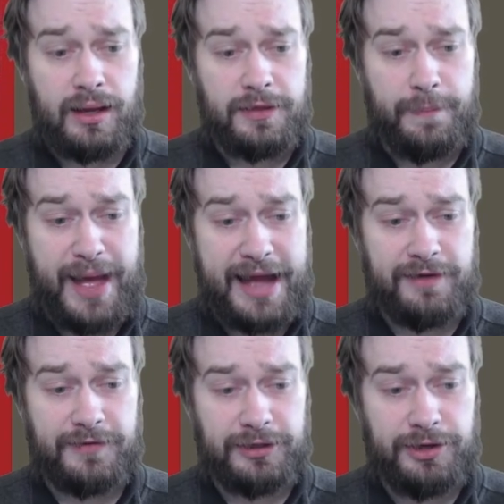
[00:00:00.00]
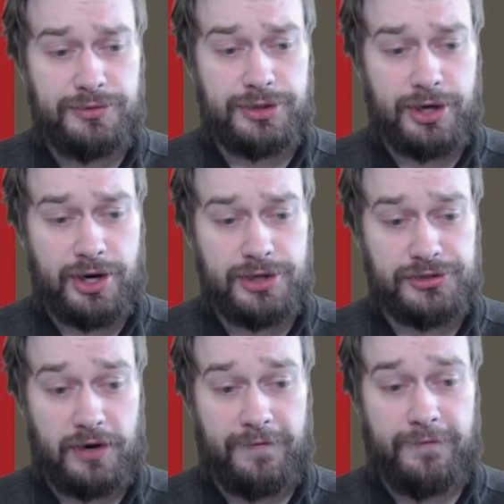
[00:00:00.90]
The back of cloned
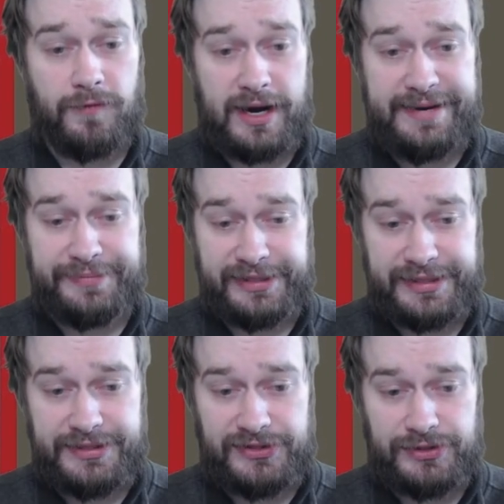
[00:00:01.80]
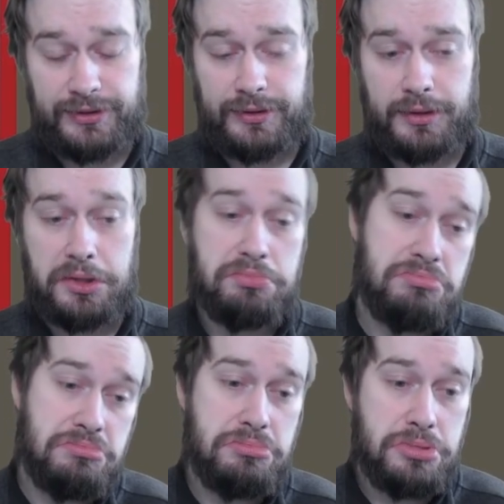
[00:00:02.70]
cards are frameless.
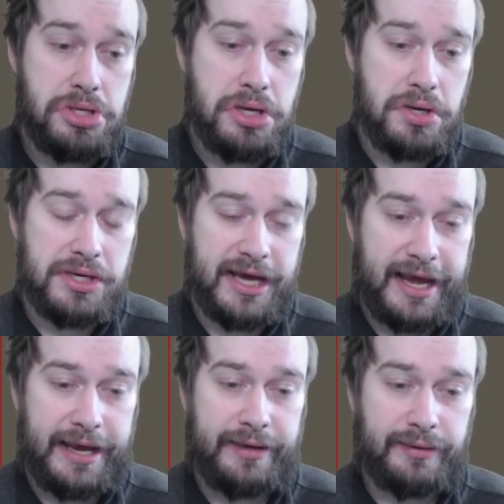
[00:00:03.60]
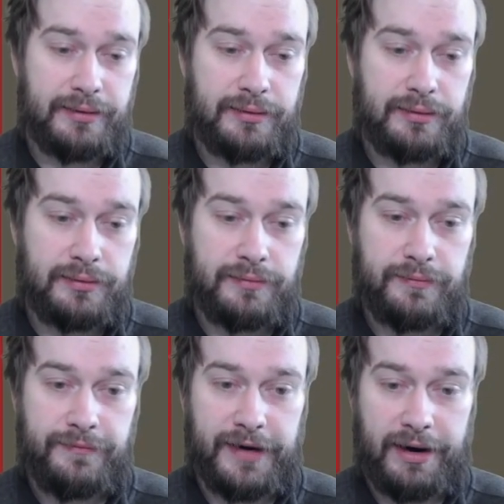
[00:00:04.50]
Okay,
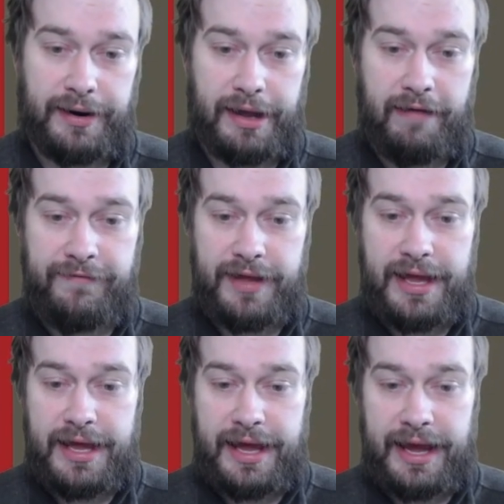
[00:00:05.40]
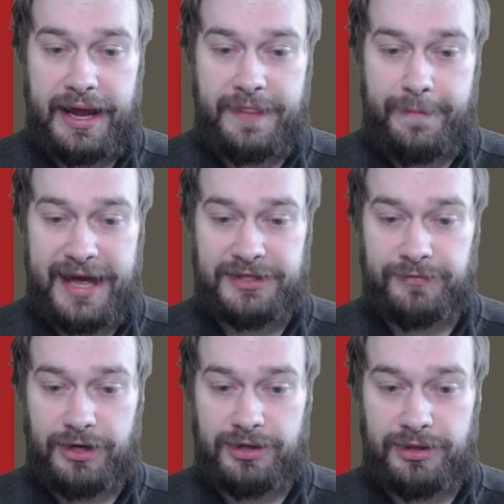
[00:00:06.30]
fair enough. And the backs
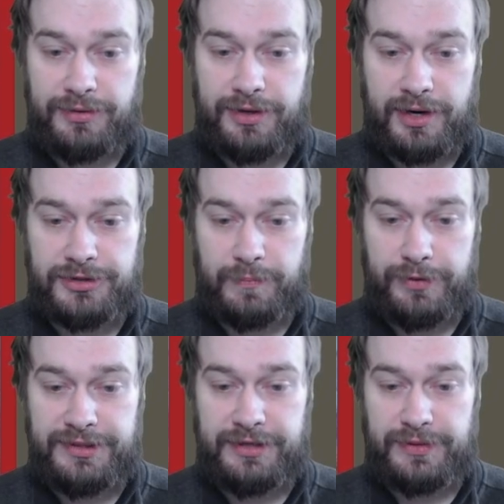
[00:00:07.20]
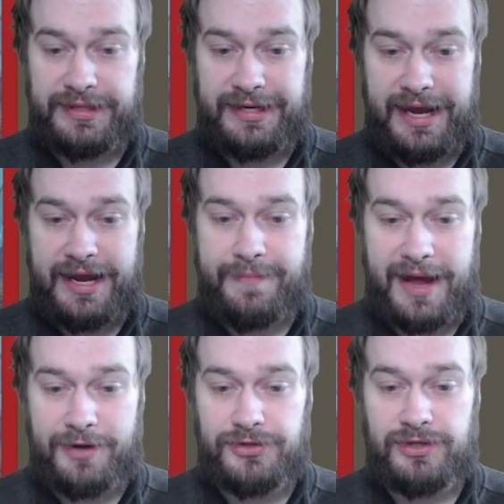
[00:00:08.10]
of all clone cards are printed with the name,
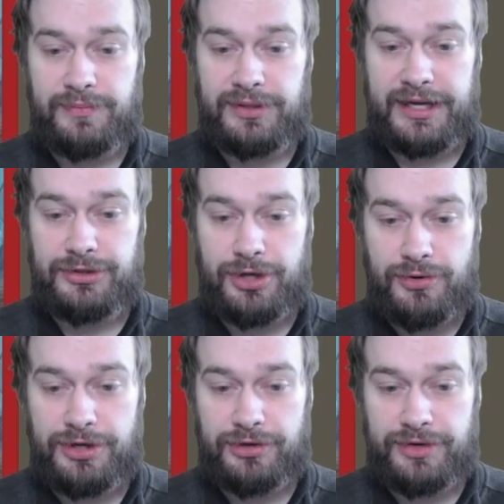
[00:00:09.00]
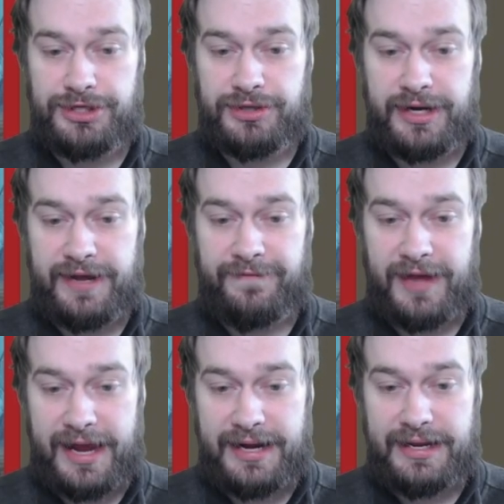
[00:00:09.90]
house symbol, and token creature, if
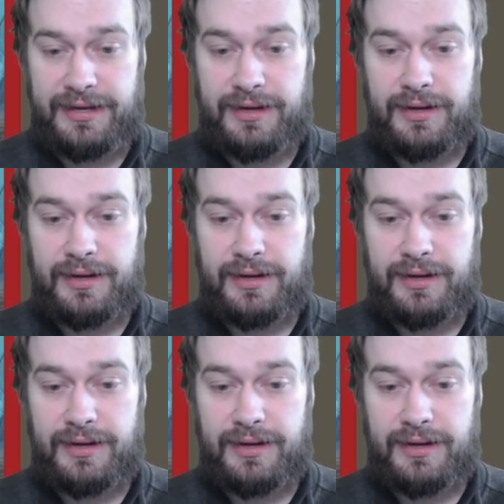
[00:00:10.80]
any,